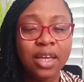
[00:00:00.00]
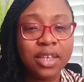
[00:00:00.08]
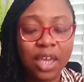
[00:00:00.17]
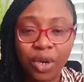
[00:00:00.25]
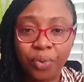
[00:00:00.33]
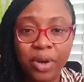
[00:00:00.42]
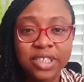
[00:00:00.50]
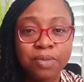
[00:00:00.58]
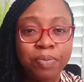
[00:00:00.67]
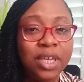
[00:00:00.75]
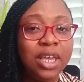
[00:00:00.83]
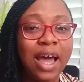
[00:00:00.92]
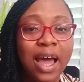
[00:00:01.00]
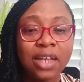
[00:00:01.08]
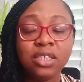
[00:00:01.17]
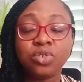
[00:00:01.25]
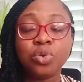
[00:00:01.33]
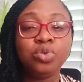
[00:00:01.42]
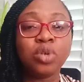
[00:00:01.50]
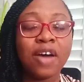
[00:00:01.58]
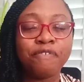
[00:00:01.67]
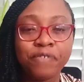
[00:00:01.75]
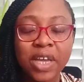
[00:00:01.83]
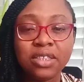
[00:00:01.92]
cake recipe, and it's going to
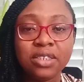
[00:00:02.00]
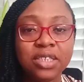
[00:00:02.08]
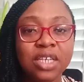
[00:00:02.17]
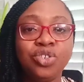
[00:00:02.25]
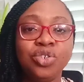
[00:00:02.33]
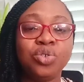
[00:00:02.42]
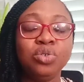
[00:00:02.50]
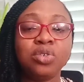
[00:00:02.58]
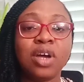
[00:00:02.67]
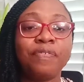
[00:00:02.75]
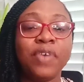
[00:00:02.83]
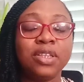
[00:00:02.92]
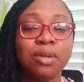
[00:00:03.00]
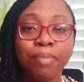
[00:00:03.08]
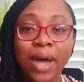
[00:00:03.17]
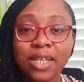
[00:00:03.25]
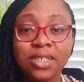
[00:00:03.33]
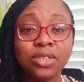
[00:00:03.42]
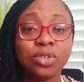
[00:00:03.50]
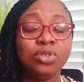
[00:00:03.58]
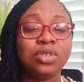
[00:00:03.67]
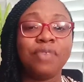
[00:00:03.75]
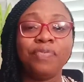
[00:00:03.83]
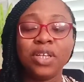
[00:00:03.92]
affect the texture, it's going to affect the batter, it's going
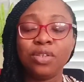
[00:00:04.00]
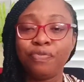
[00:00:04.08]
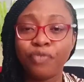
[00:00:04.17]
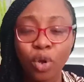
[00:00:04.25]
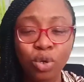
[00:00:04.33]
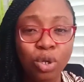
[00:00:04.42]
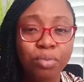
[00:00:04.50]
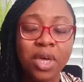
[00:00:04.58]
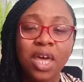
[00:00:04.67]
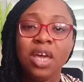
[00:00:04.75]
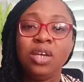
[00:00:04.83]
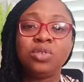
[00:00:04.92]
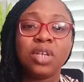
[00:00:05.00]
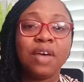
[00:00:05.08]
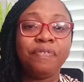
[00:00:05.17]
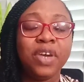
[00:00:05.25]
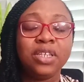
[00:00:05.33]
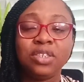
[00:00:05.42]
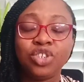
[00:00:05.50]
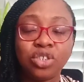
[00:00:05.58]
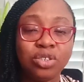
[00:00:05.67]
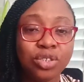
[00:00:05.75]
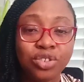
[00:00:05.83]
to affect the volume, it will affect the